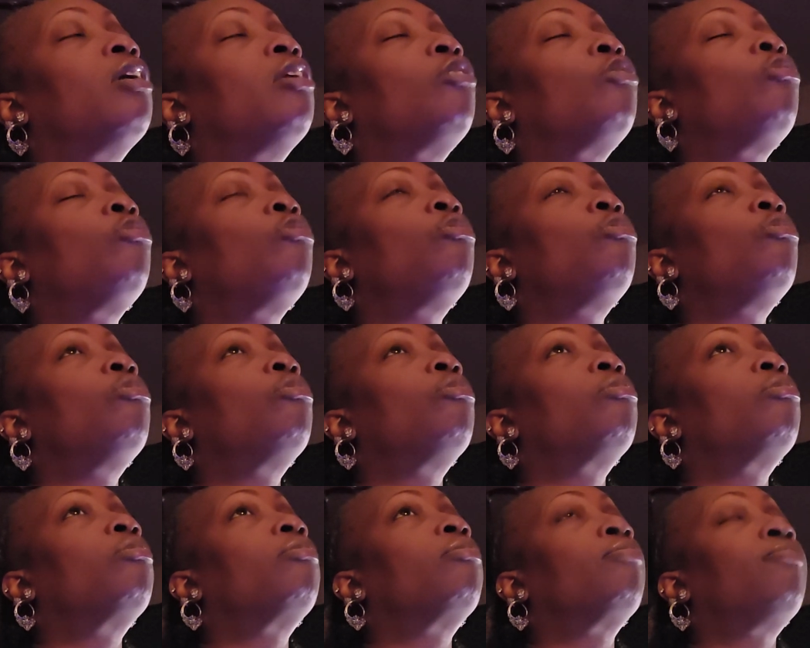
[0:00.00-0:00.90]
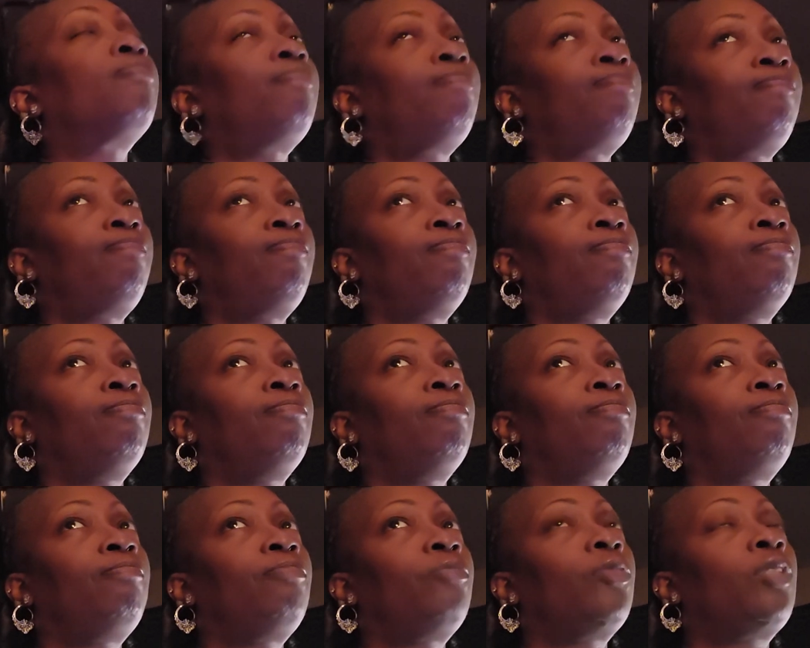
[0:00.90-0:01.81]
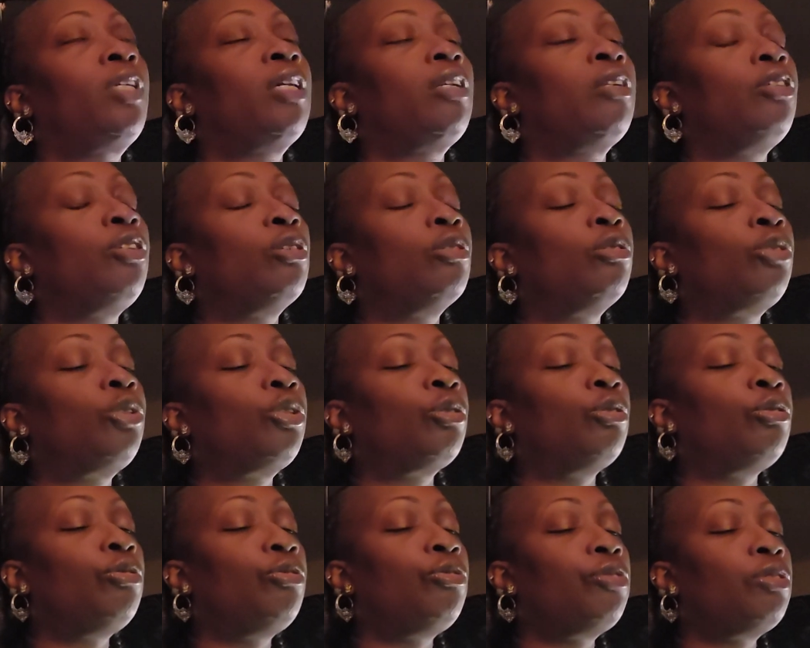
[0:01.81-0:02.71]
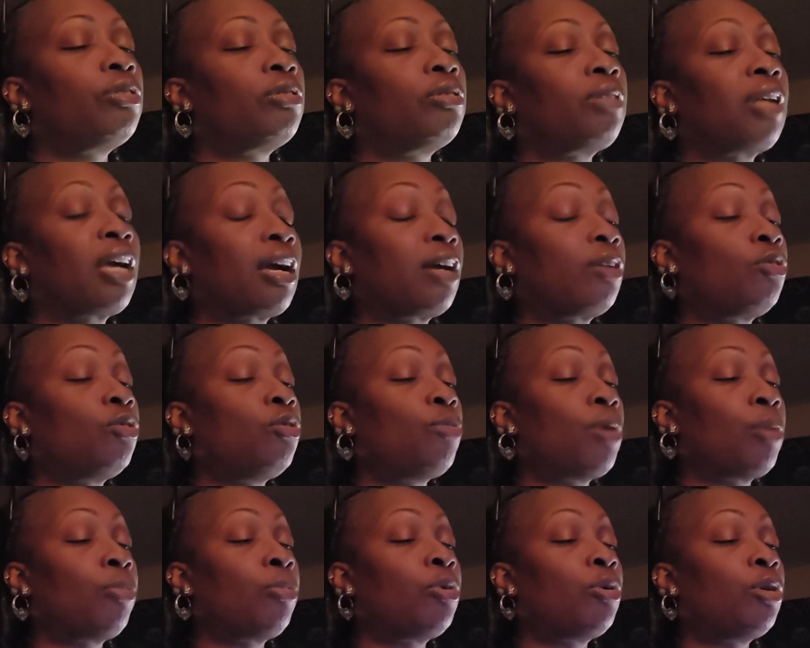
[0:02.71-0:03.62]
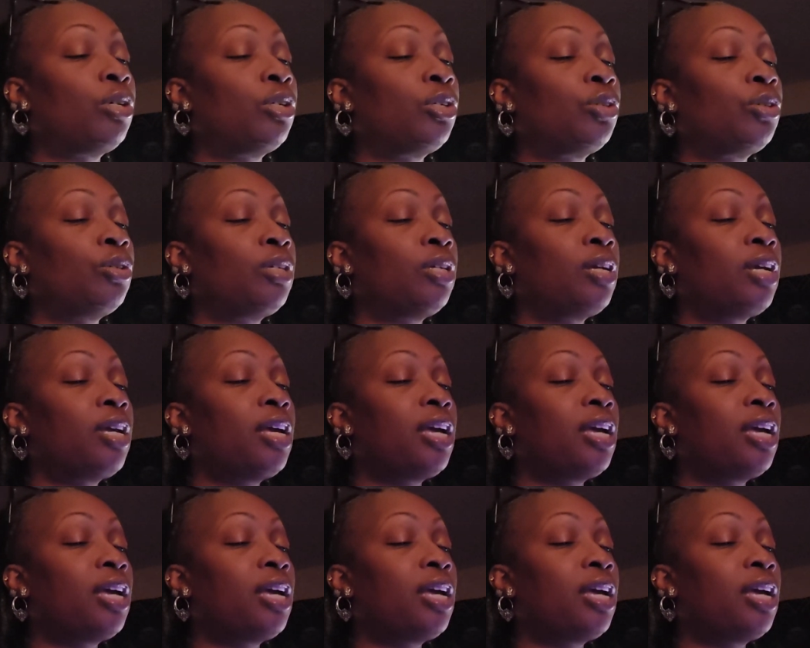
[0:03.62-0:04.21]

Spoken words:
You telling your truths like I do in my poetry.